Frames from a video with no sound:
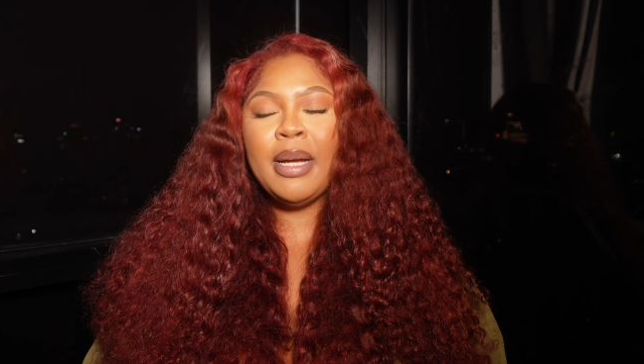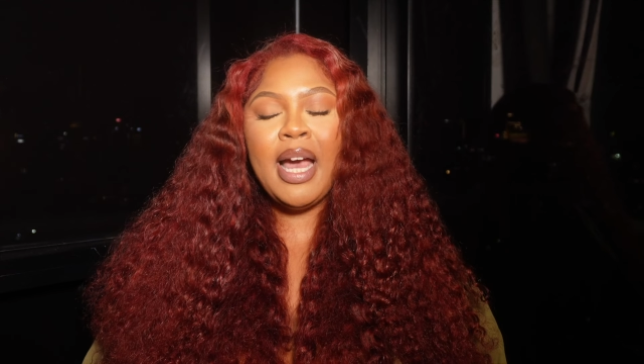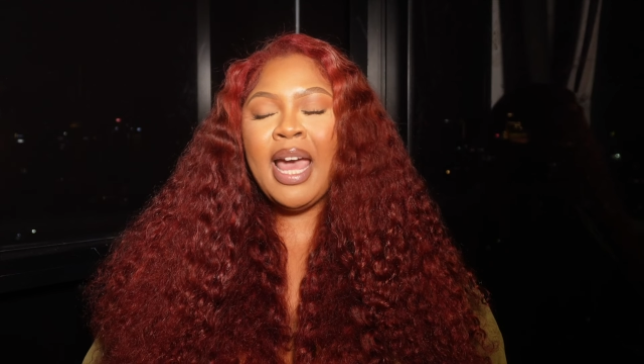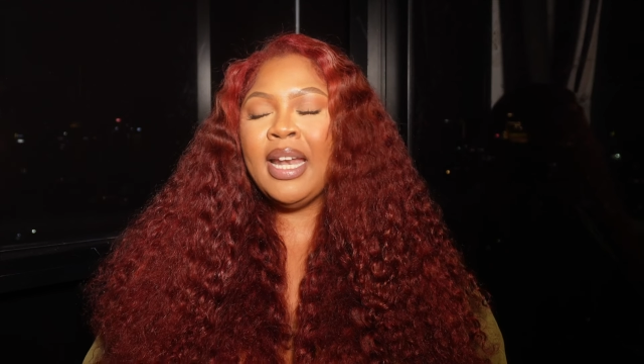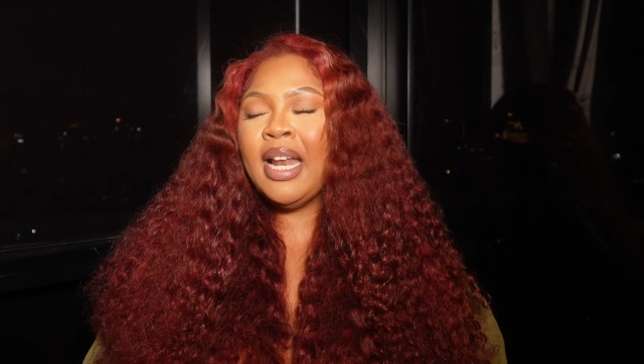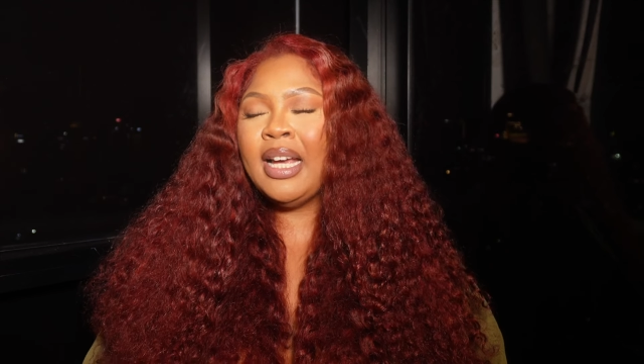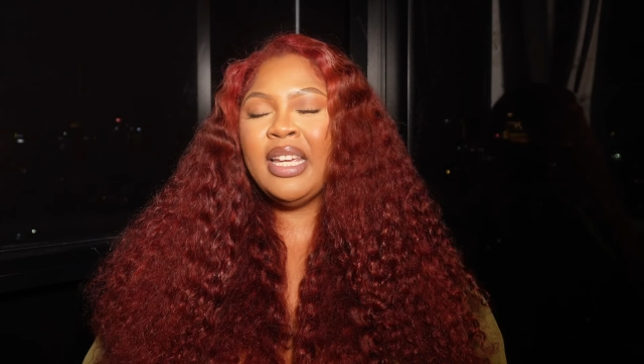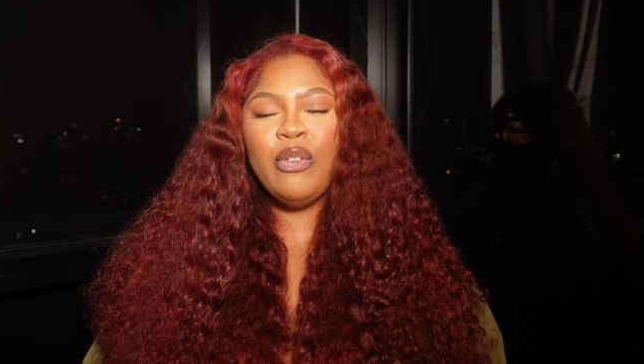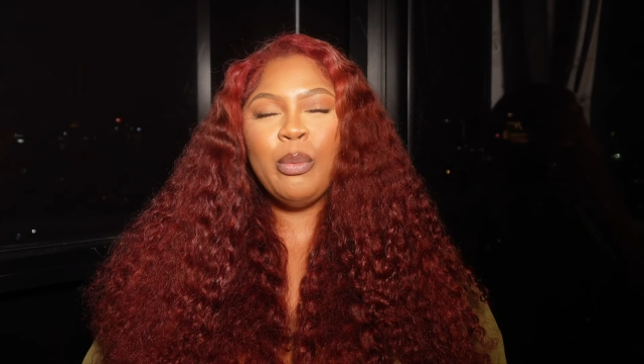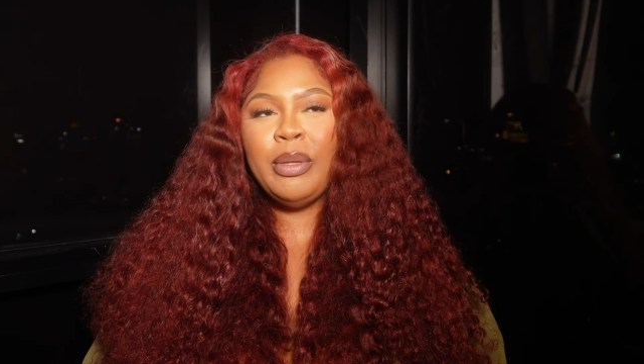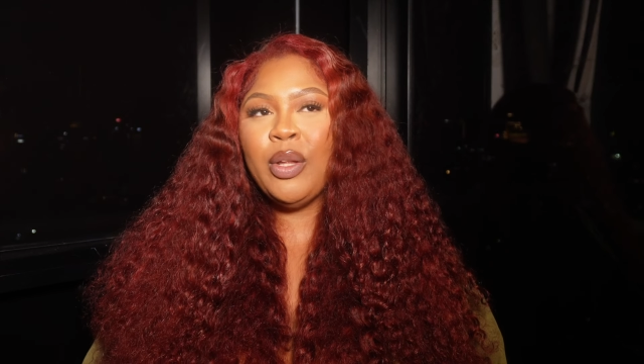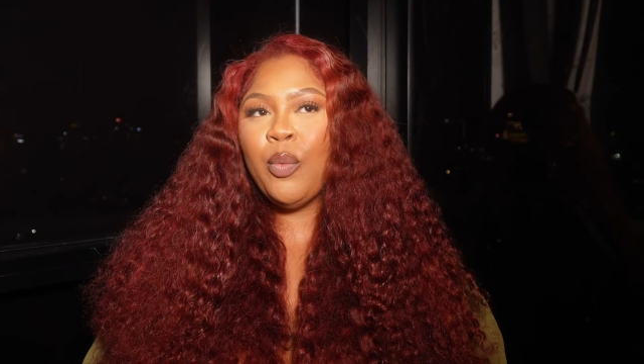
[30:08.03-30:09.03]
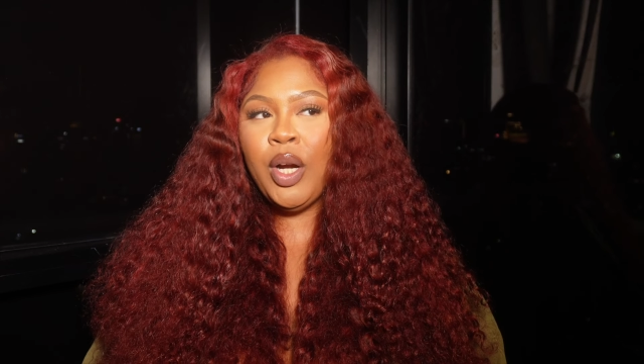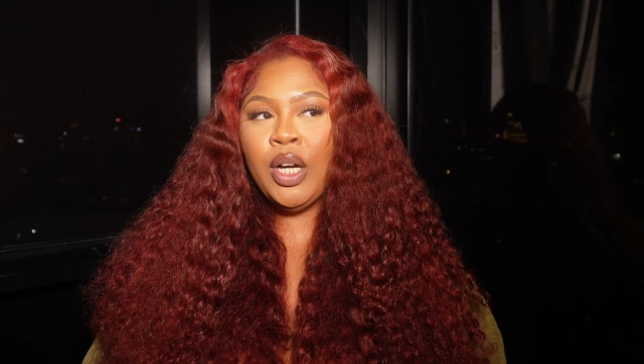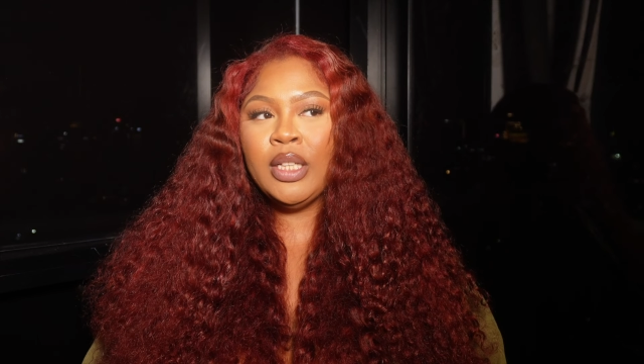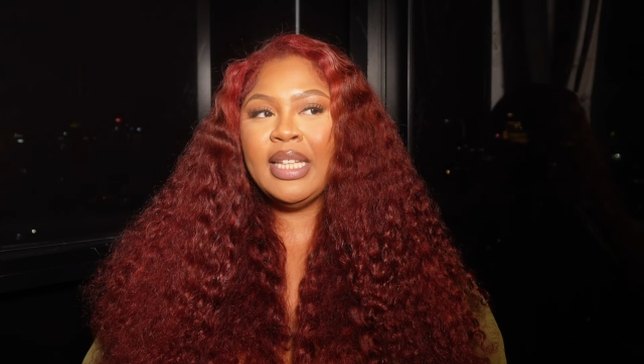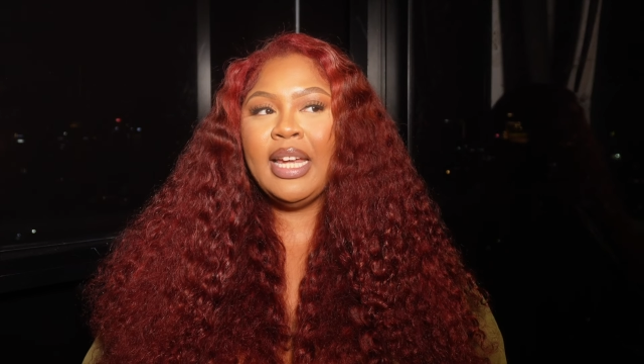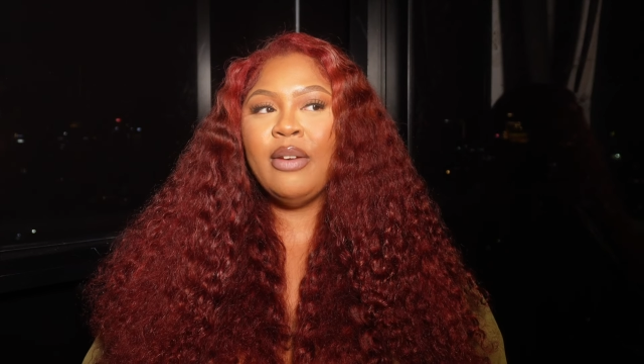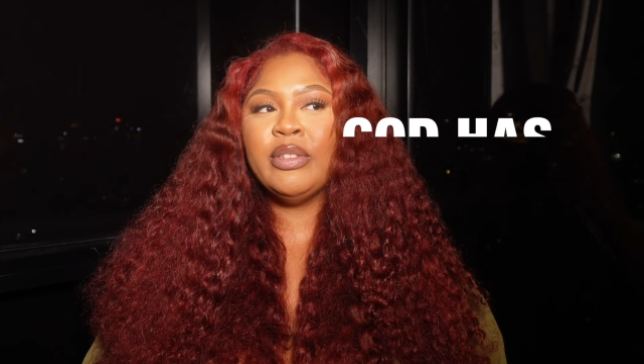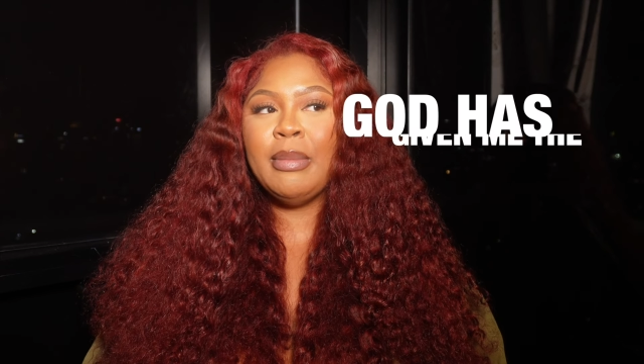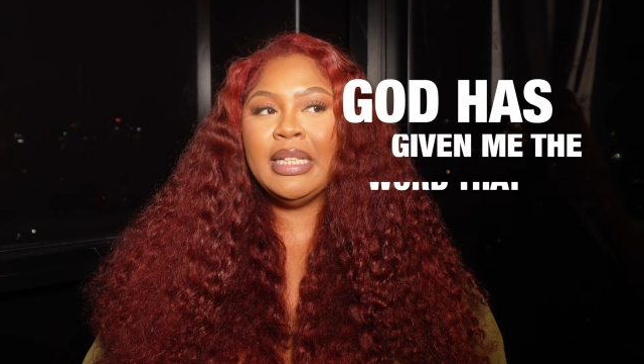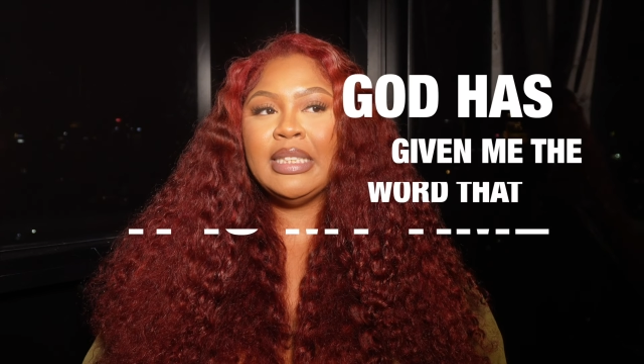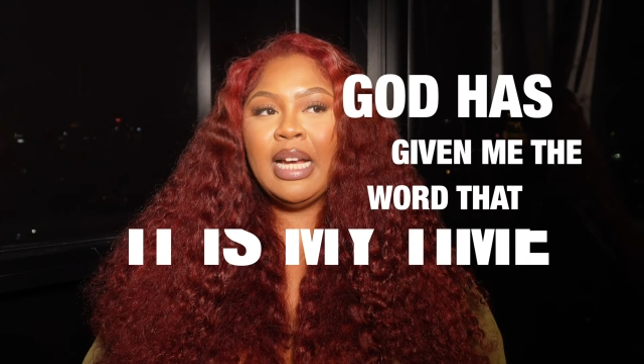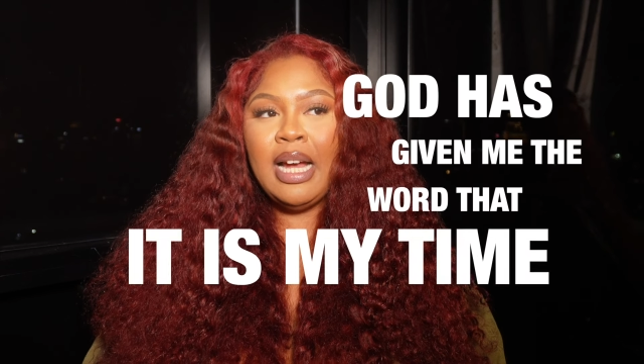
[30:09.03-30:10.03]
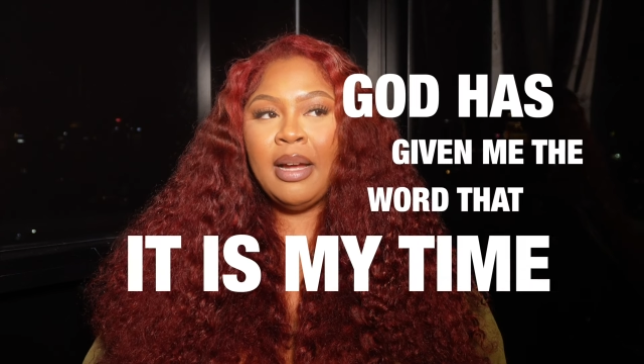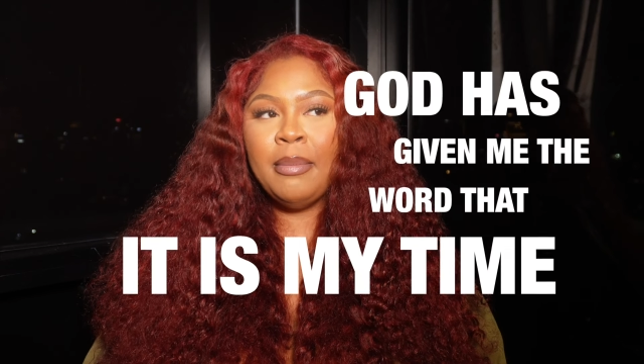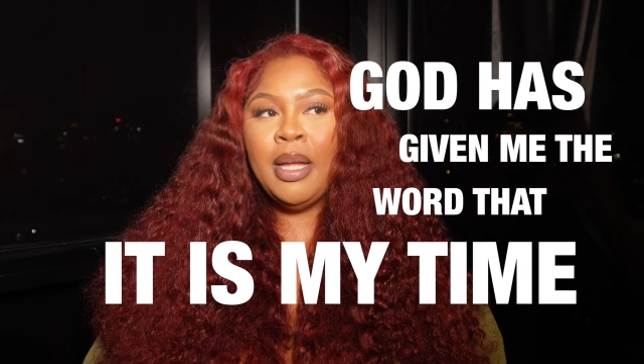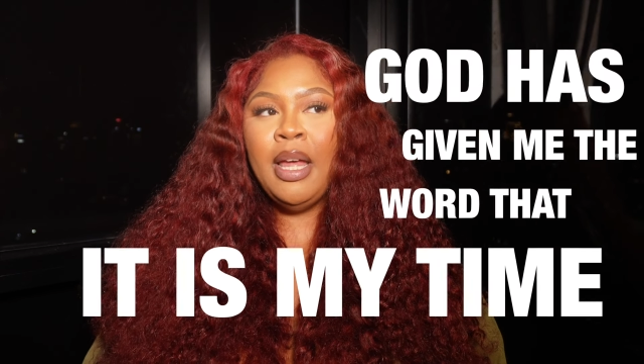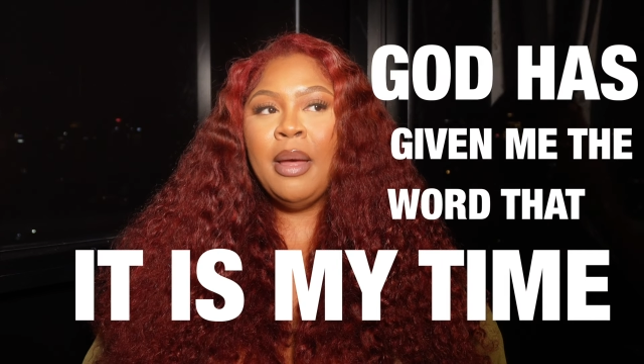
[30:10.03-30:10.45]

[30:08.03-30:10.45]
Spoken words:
God had not given me the word that it was my time,